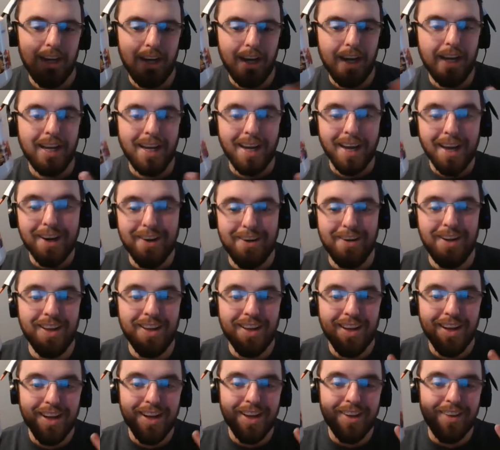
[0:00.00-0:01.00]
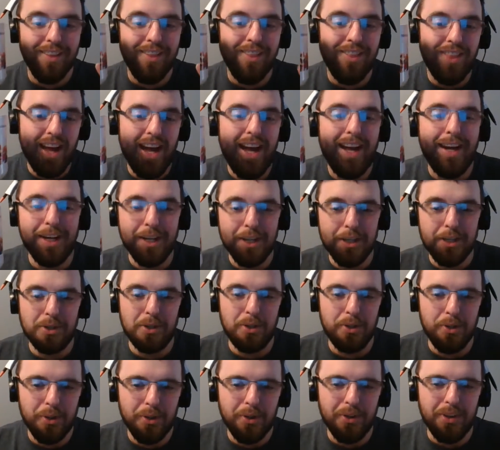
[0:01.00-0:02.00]
Again, that is
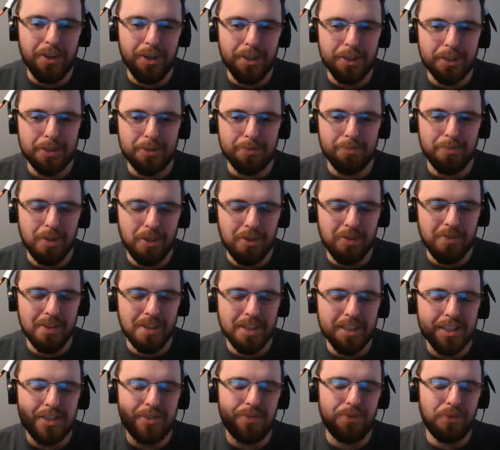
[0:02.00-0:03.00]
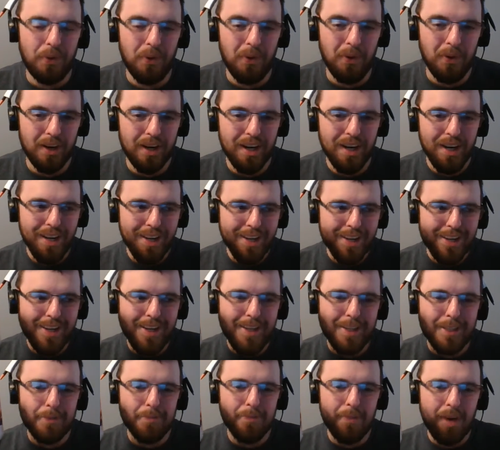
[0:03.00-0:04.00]
who this movie is for.
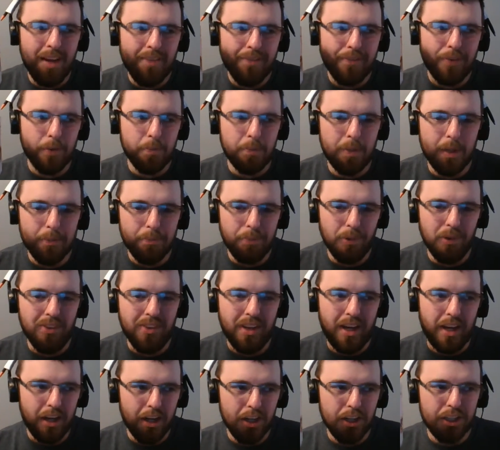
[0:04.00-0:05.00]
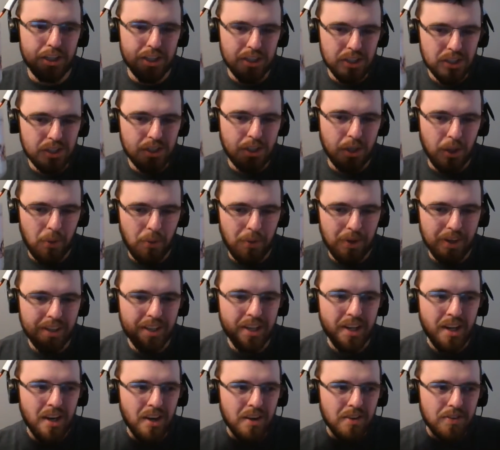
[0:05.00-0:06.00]
It's meant for people that are just
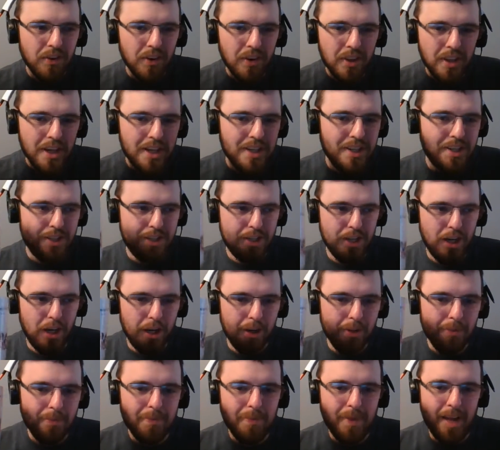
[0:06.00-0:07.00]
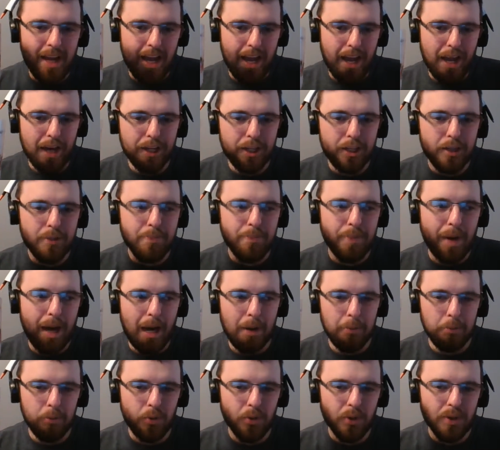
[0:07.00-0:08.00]
going for the dumb action
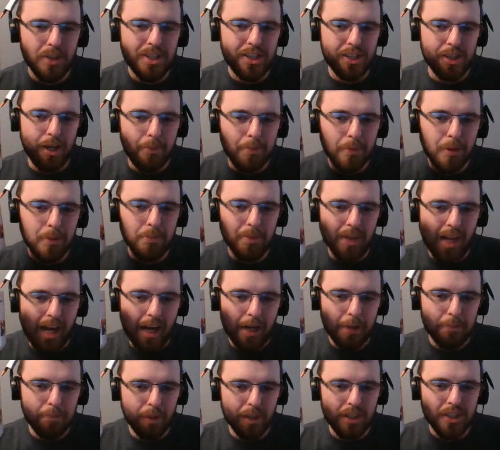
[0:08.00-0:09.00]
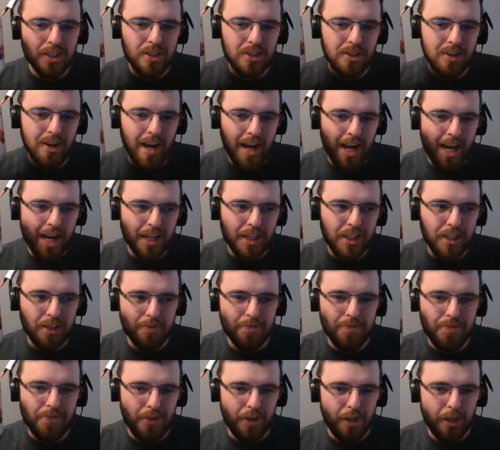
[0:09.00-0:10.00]
popcorn summer blockbuster
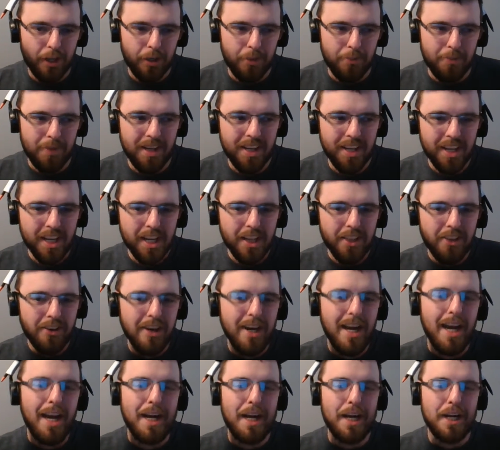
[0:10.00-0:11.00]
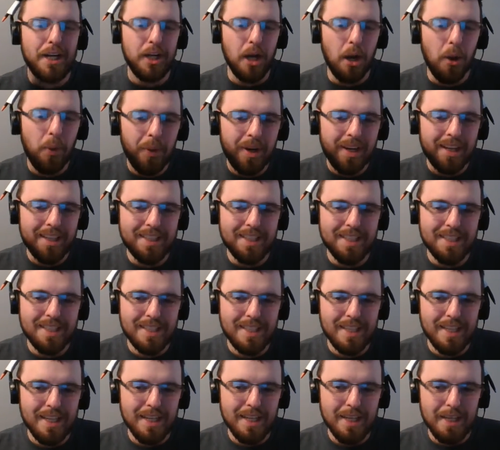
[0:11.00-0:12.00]
action film. They're not going to
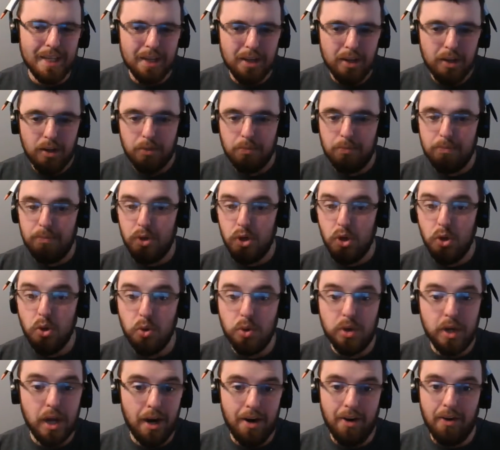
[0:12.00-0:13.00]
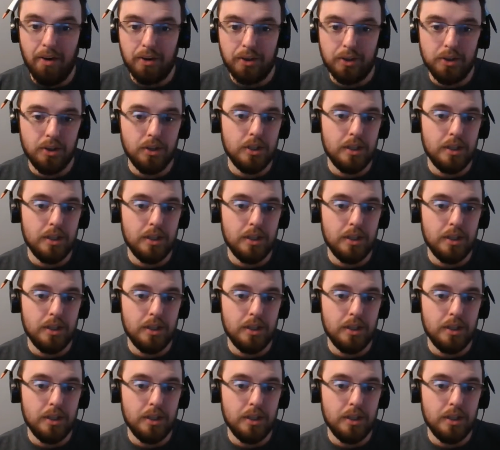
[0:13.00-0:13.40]
see new characters